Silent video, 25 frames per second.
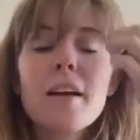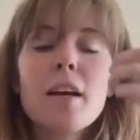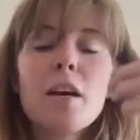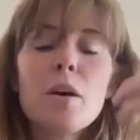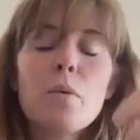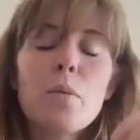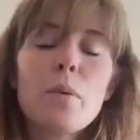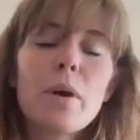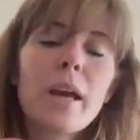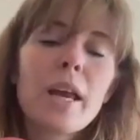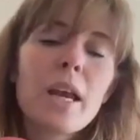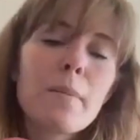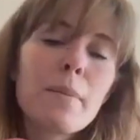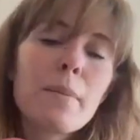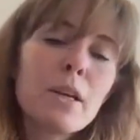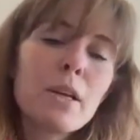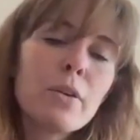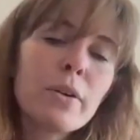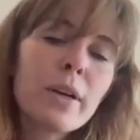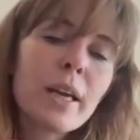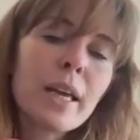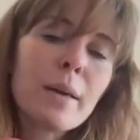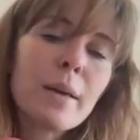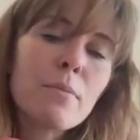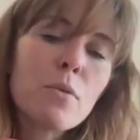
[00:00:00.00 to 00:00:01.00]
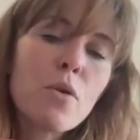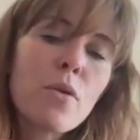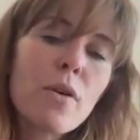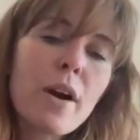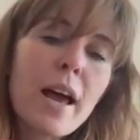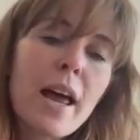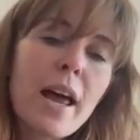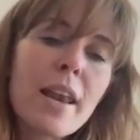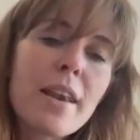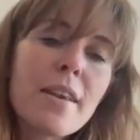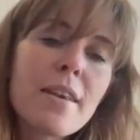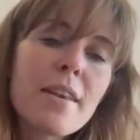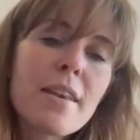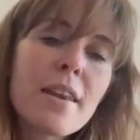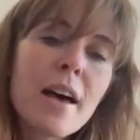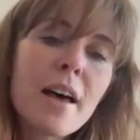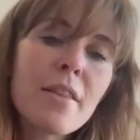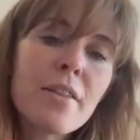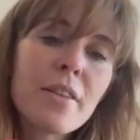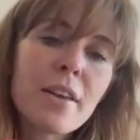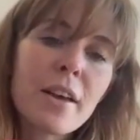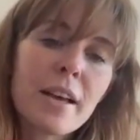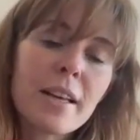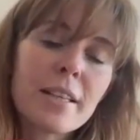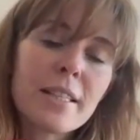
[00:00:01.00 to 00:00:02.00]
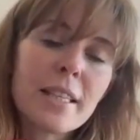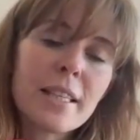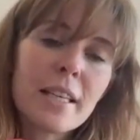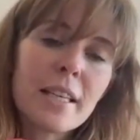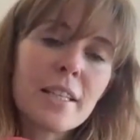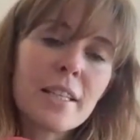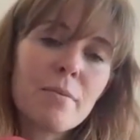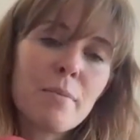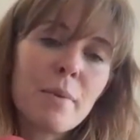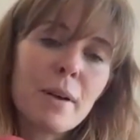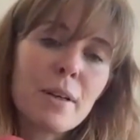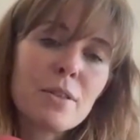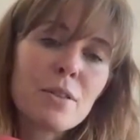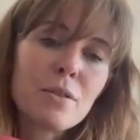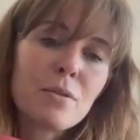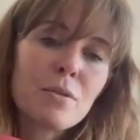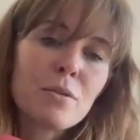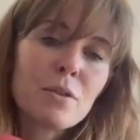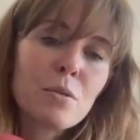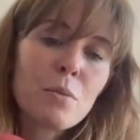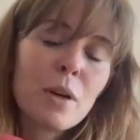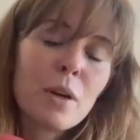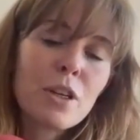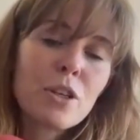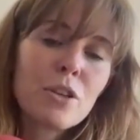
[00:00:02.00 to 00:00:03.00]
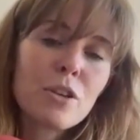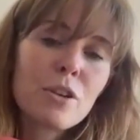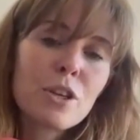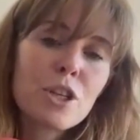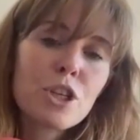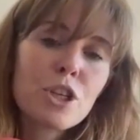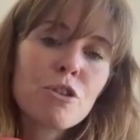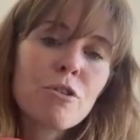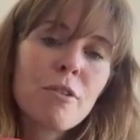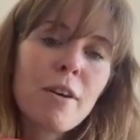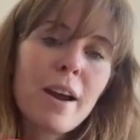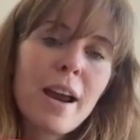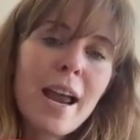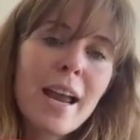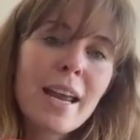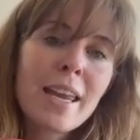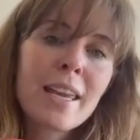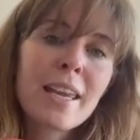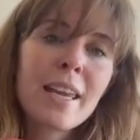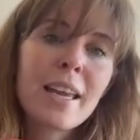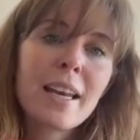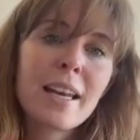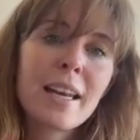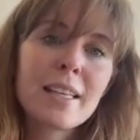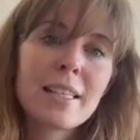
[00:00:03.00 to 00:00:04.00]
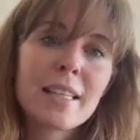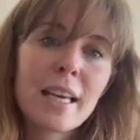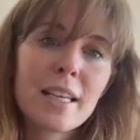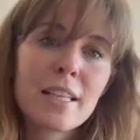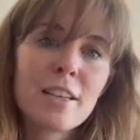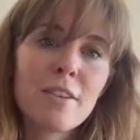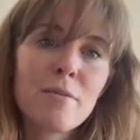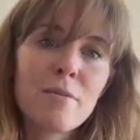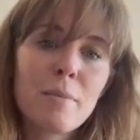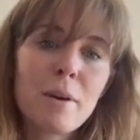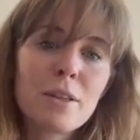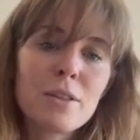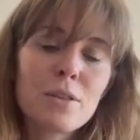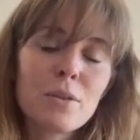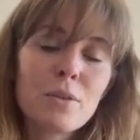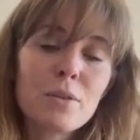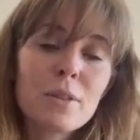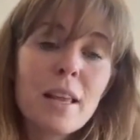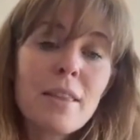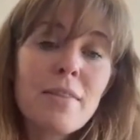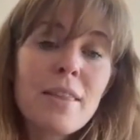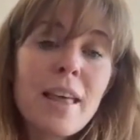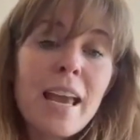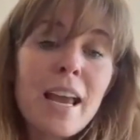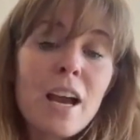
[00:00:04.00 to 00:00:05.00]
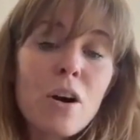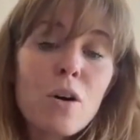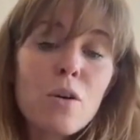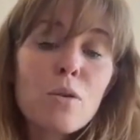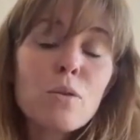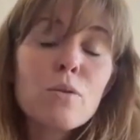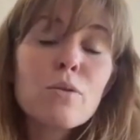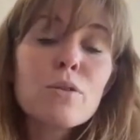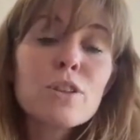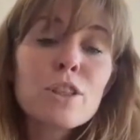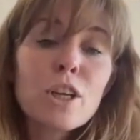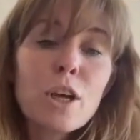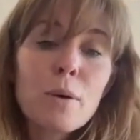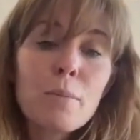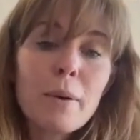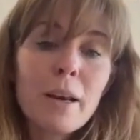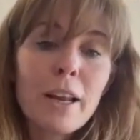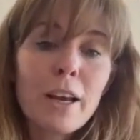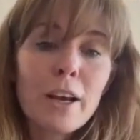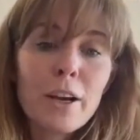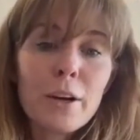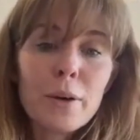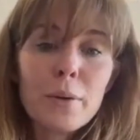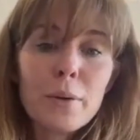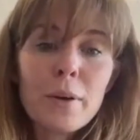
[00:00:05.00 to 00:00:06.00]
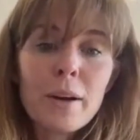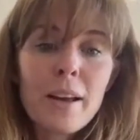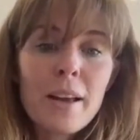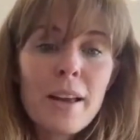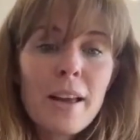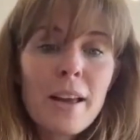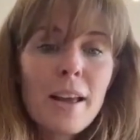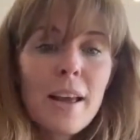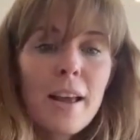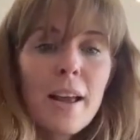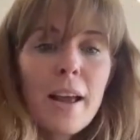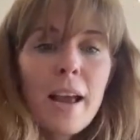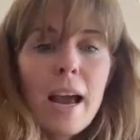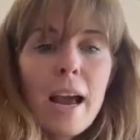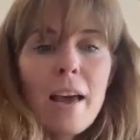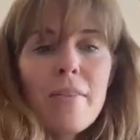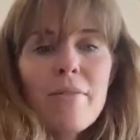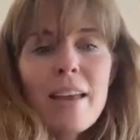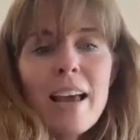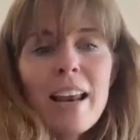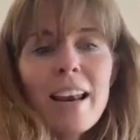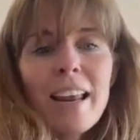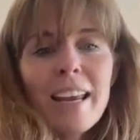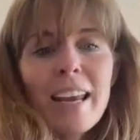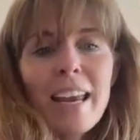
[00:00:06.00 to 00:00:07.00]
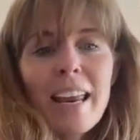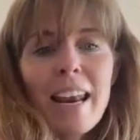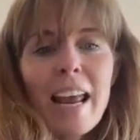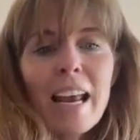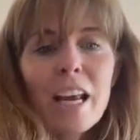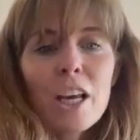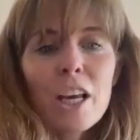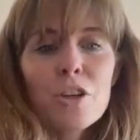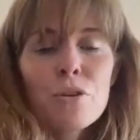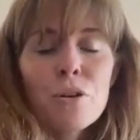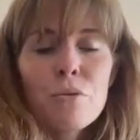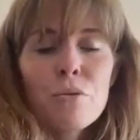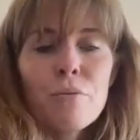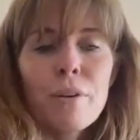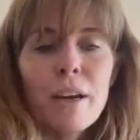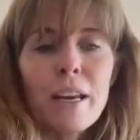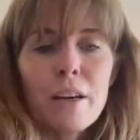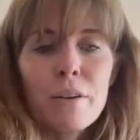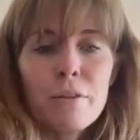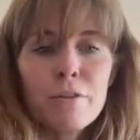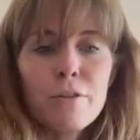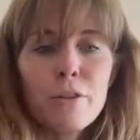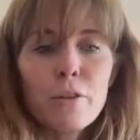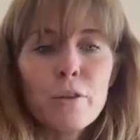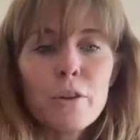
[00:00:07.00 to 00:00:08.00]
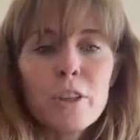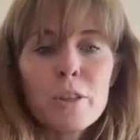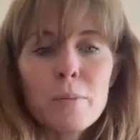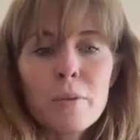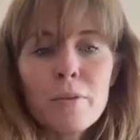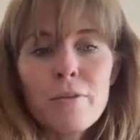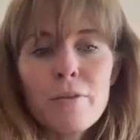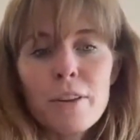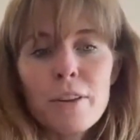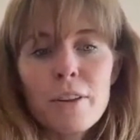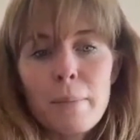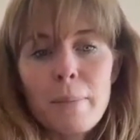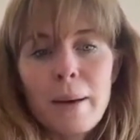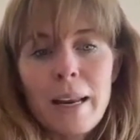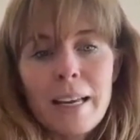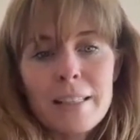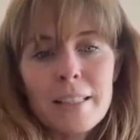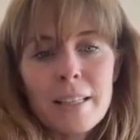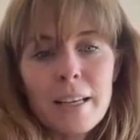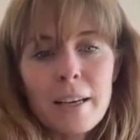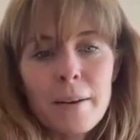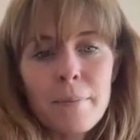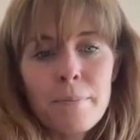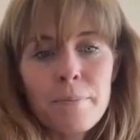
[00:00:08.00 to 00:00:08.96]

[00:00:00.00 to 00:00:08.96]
We're going to be looking more at another set of muscles, which are a triangular set of muscles, and they are also below, and they're like an extra reinforcement for the bladder